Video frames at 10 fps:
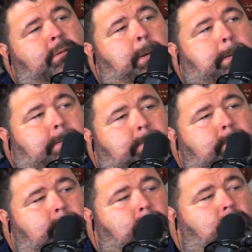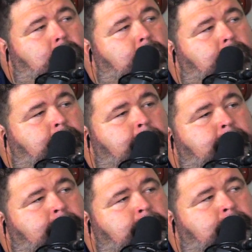Um, lemonade. I
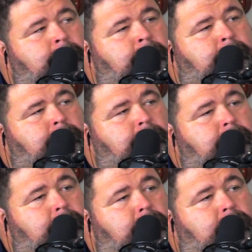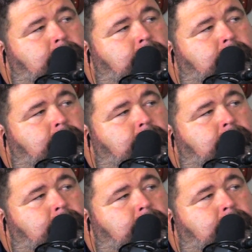said that, and you got